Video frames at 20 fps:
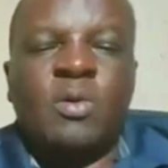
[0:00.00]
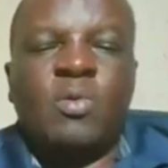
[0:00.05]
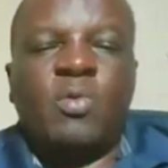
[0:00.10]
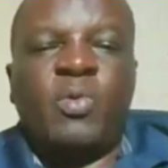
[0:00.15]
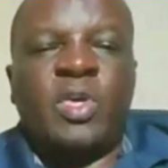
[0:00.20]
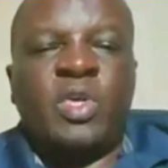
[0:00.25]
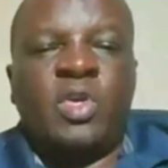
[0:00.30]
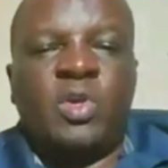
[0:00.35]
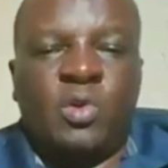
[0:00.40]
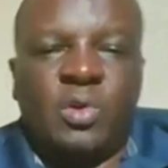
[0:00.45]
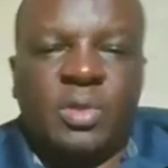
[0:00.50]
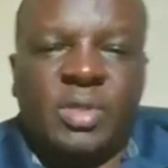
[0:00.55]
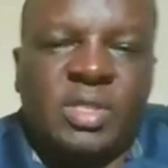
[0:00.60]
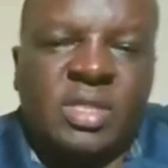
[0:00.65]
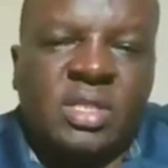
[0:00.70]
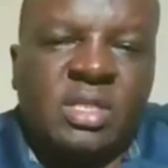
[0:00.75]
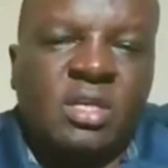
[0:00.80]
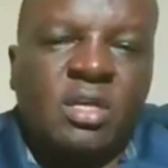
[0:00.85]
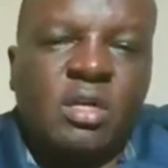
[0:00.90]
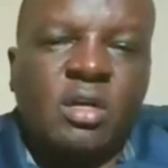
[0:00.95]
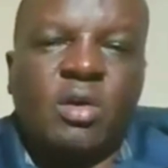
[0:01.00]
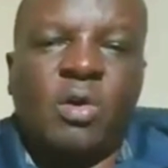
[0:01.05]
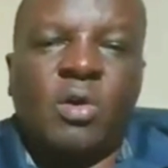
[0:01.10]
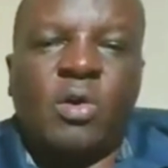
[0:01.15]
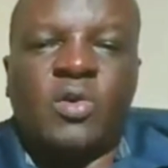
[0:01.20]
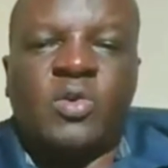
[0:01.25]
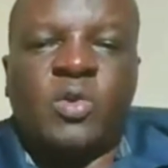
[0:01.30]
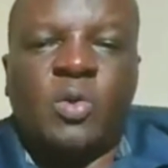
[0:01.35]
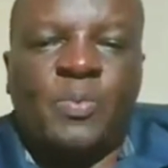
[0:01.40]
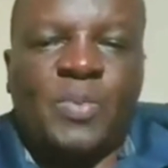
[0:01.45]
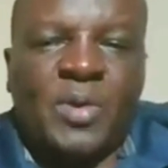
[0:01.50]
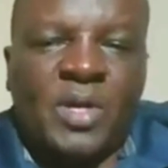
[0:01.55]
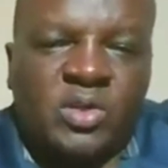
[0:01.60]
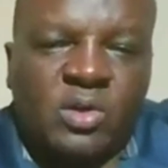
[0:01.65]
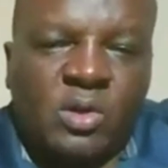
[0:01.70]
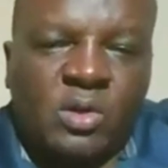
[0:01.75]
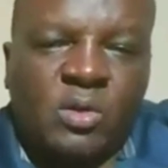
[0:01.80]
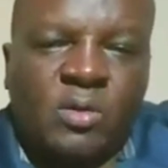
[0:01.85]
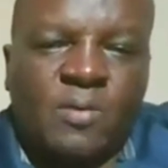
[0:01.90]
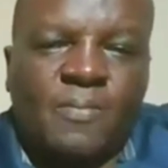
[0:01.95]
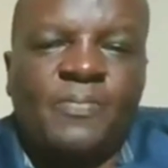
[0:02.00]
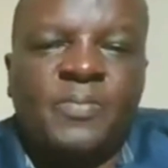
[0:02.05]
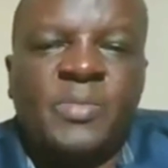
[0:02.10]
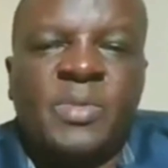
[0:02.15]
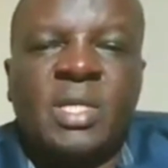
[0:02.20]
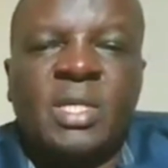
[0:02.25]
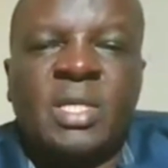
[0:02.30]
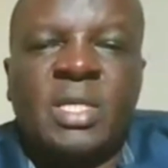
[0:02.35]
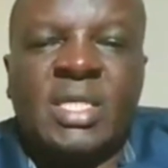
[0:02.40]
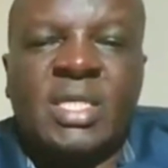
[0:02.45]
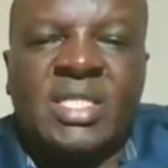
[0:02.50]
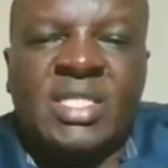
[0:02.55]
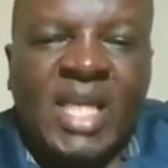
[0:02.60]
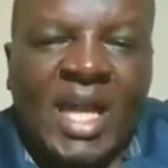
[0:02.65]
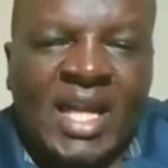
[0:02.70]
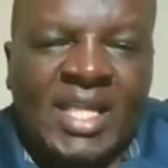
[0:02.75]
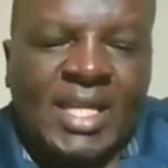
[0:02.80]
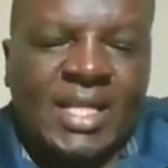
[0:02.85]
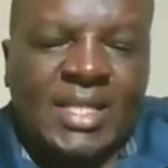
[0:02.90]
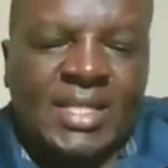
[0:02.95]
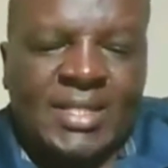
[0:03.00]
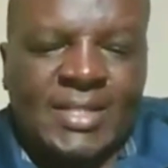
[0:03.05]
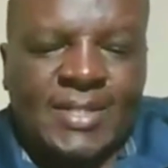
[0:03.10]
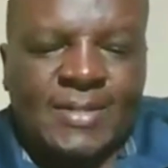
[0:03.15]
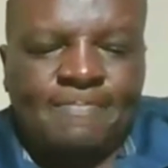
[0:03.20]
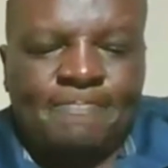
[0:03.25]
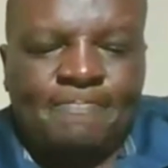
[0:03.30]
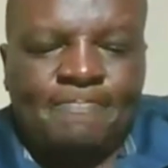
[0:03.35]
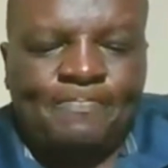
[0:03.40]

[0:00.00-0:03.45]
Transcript: we use occupational standards.